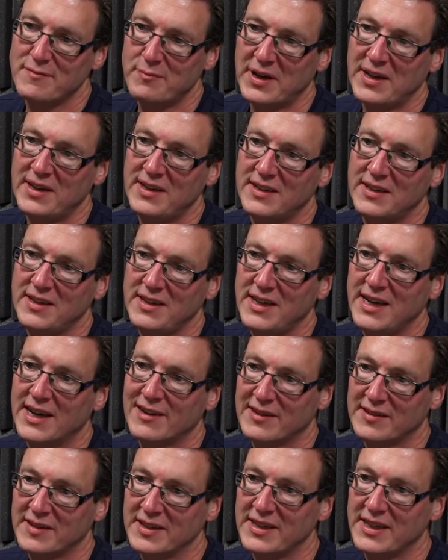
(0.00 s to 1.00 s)
billion a
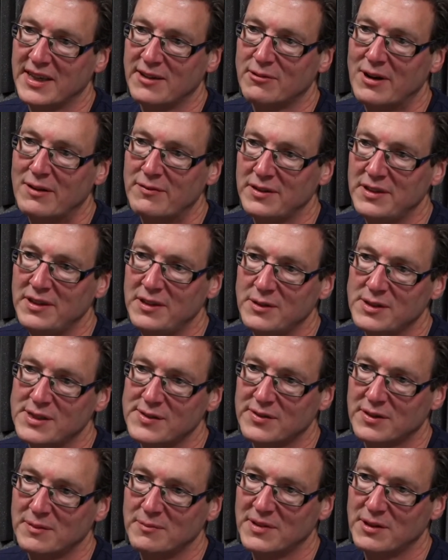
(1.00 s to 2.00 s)
year, I think, in revenues
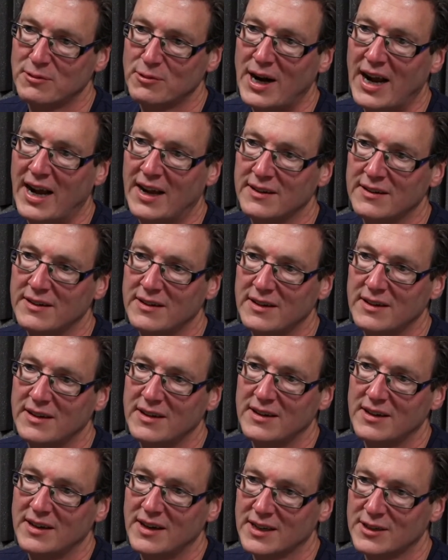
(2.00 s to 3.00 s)
from the RAN,
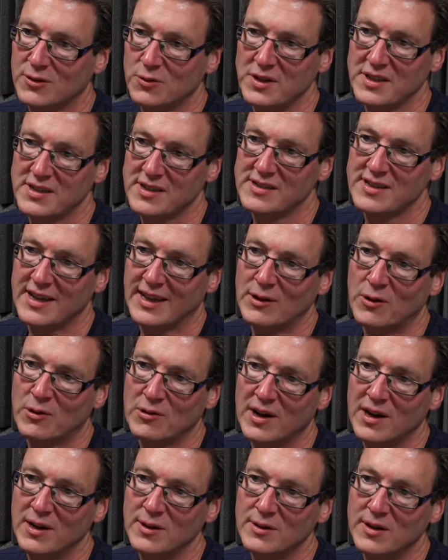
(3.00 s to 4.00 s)
according to Del
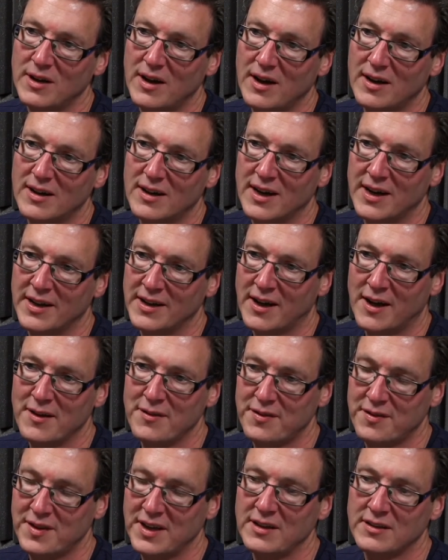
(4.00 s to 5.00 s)
Oro. And I
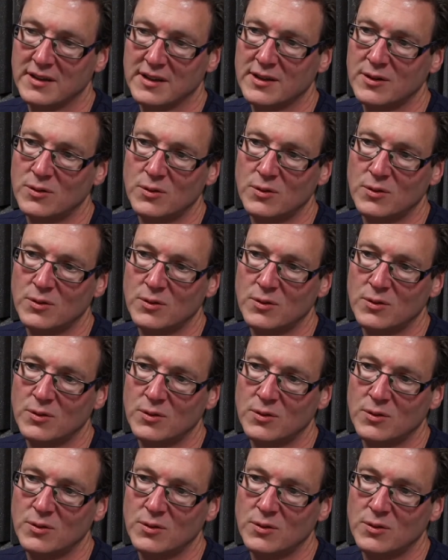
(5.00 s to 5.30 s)
think the core...